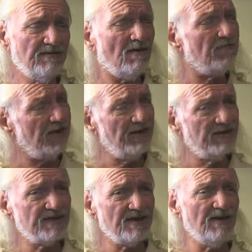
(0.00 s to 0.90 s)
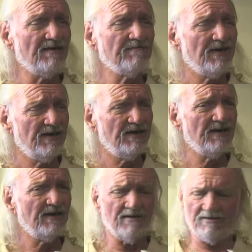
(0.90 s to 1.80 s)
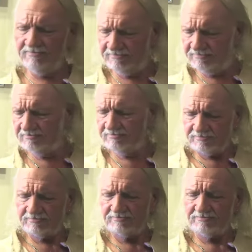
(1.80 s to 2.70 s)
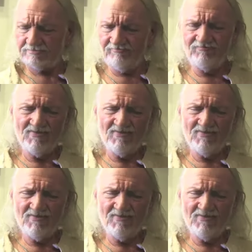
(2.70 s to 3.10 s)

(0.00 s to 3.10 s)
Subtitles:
Nobody else can, but he can.